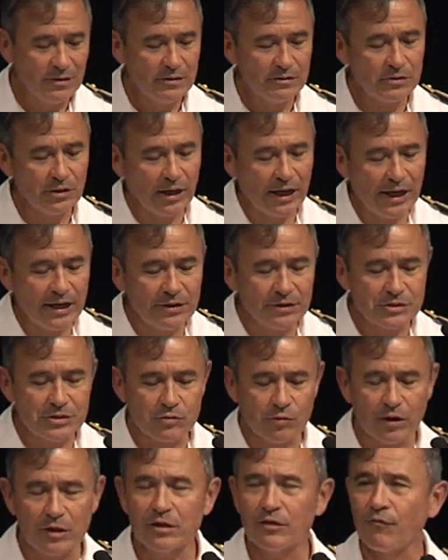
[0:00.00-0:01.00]
Today, the
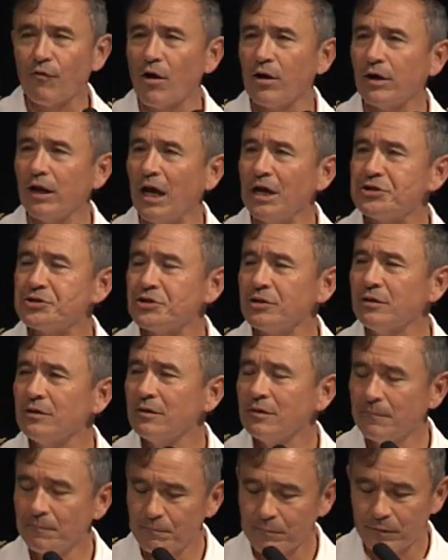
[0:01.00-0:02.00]
strength of our nation
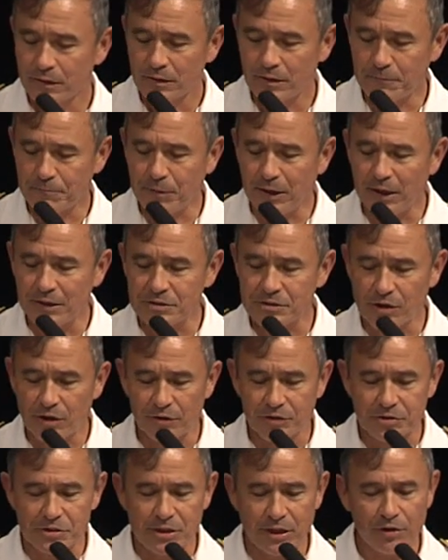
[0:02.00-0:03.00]
depends on
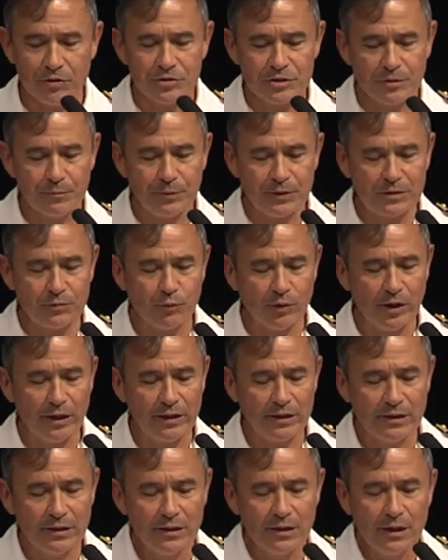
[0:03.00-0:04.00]
the synergy
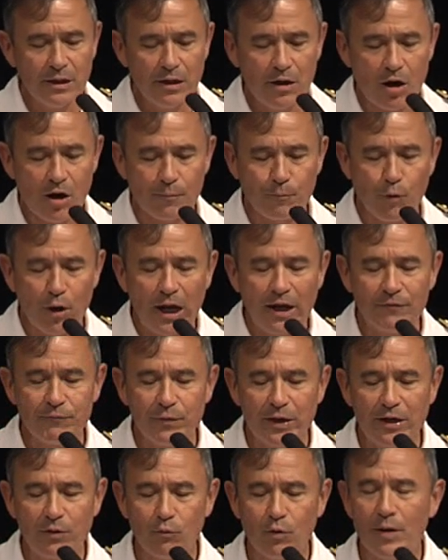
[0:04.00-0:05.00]
between our brave
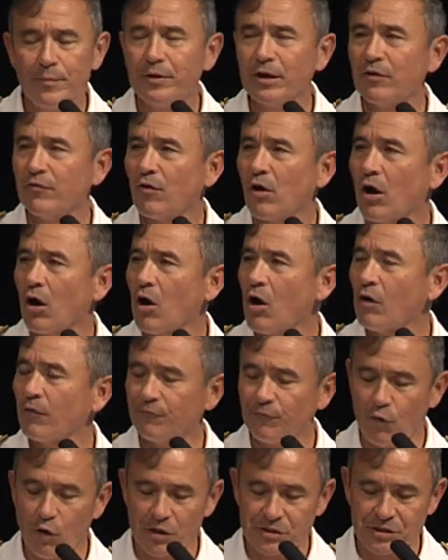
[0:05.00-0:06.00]
men and women of our armed
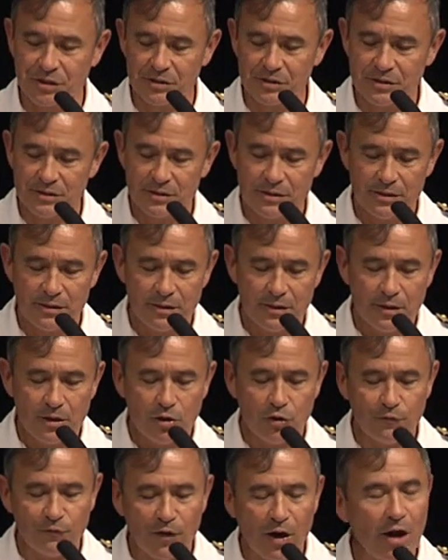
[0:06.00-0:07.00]
forces
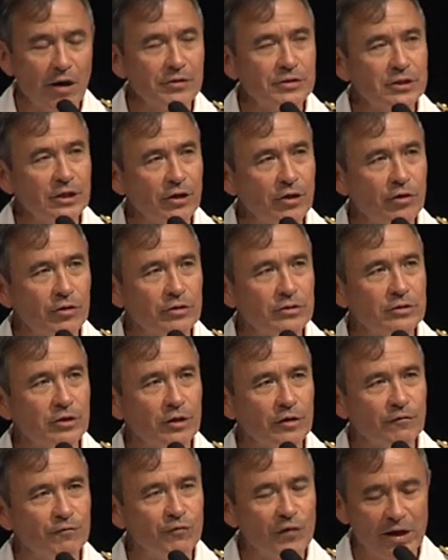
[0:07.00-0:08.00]
who volunteered to
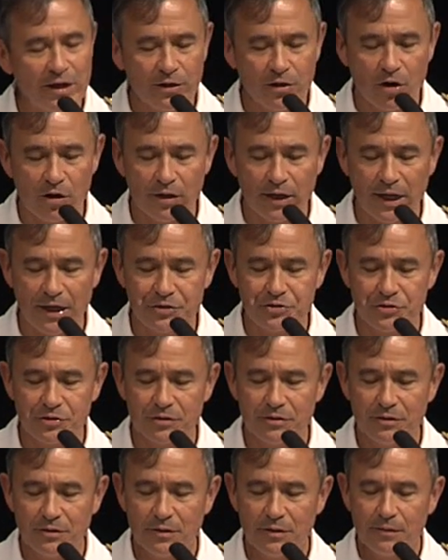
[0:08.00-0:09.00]
defend our nation